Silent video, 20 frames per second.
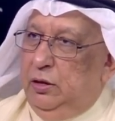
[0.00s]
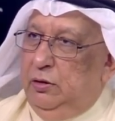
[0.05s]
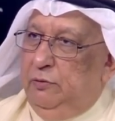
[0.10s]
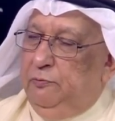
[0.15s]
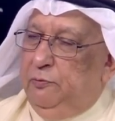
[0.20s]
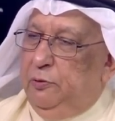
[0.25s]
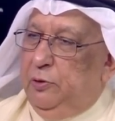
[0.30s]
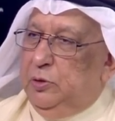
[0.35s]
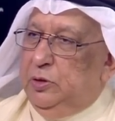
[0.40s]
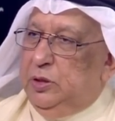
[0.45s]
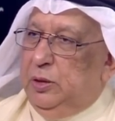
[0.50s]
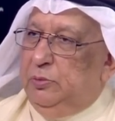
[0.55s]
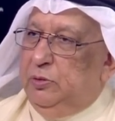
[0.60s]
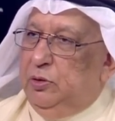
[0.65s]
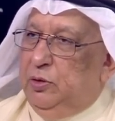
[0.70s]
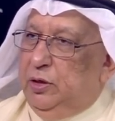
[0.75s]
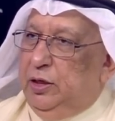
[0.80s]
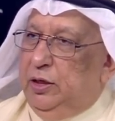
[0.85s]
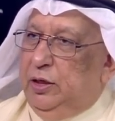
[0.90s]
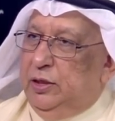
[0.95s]
for some
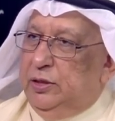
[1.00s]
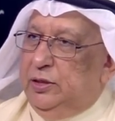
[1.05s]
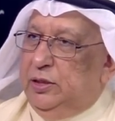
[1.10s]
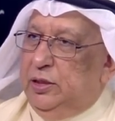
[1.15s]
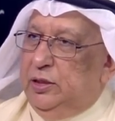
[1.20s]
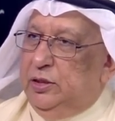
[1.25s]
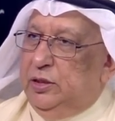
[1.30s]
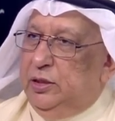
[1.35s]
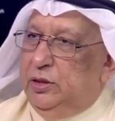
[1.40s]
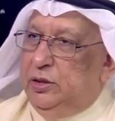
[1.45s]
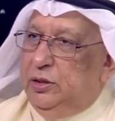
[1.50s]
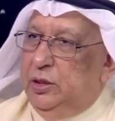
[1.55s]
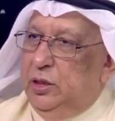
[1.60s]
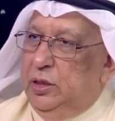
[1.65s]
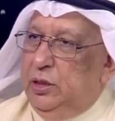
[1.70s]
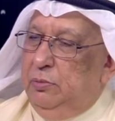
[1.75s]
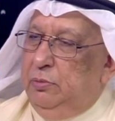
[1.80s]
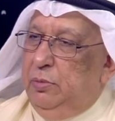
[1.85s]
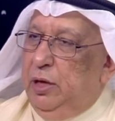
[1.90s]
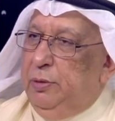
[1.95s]
organizations
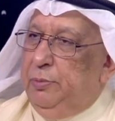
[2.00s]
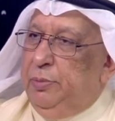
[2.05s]
by